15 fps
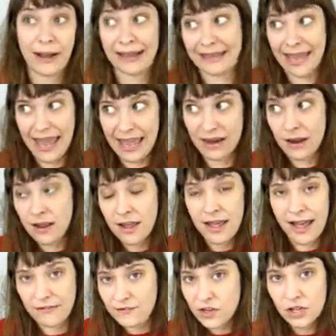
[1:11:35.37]
Again,
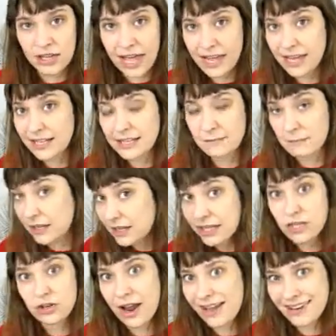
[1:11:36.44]
I feel like it's Billy
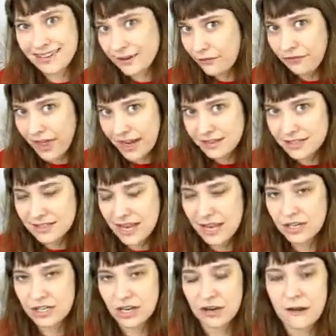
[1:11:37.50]
trying to deflect
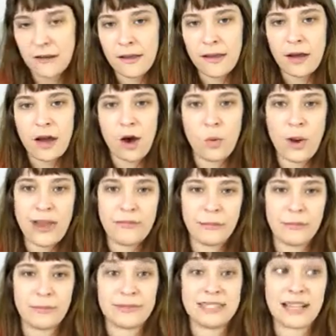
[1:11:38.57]
attention away from
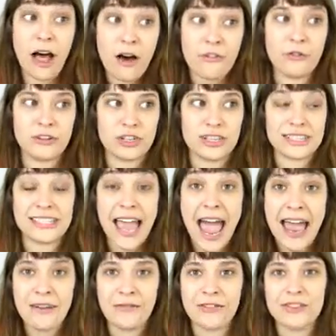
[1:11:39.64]
himself, which is
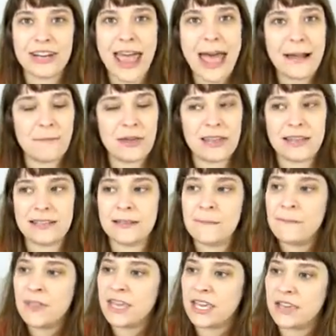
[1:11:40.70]
sad for Jack
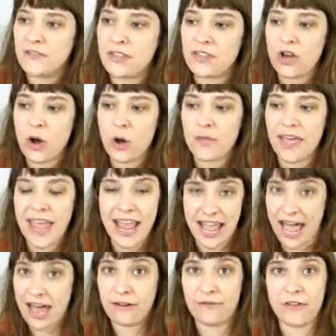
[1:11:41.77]
because even though they
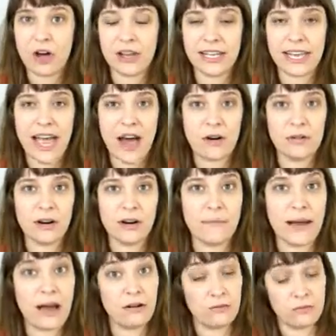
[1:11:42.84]
had falling out
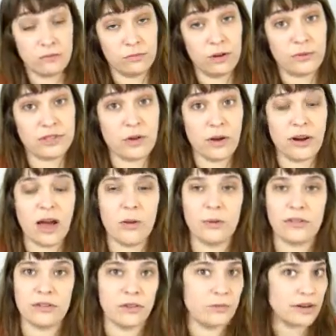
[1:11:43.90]
about what was going on
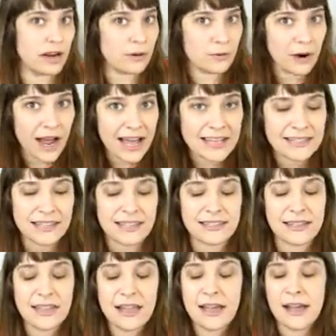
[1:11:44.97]
with Newman
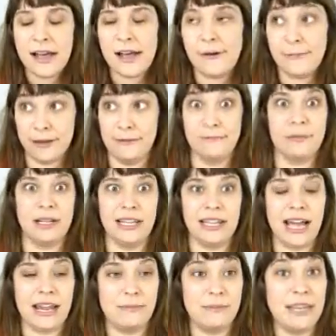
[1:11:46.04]
Enterprises um, and Billy
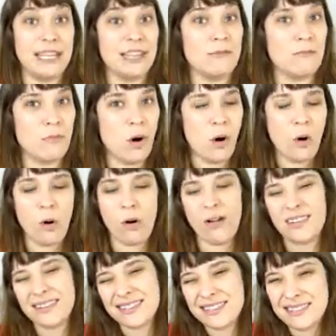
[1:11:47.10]
kind of being the
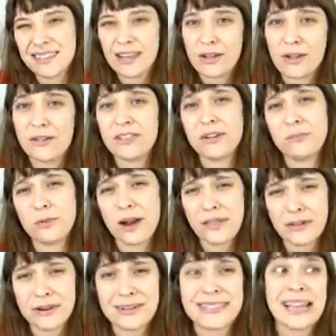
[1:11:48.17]
mole, still they're
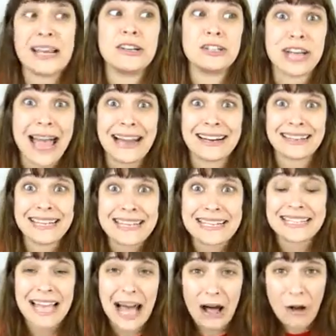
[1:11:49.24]
brothers and Jack
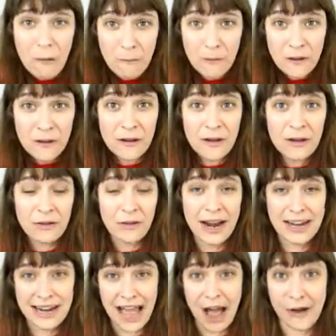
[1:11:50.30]
needs help
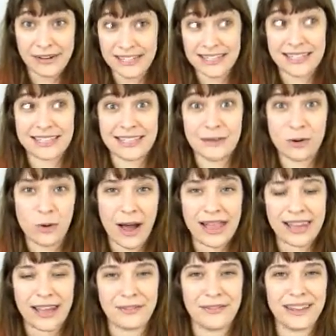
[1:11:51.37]
right now. It doesn't seem quite
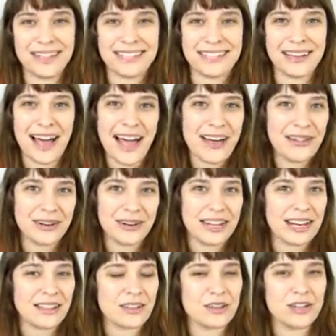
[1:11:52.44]
like Phyllis and Kyle are
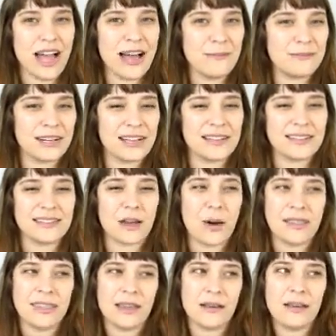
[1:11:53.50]
getting the job done. So
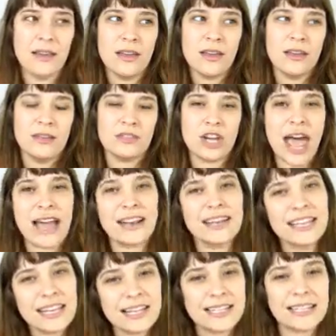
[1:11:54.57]
I think Jack
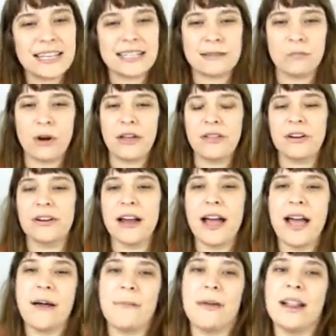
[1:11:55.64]
needs his brother,
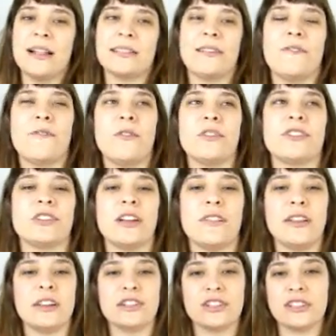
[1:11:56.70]
um, and it's unfortunate
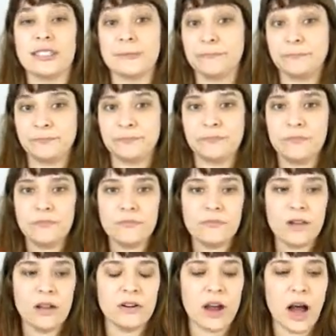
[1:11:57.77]
that it's just
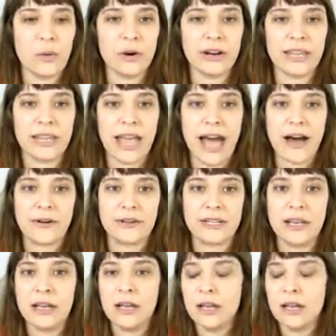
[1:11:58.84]
not working out.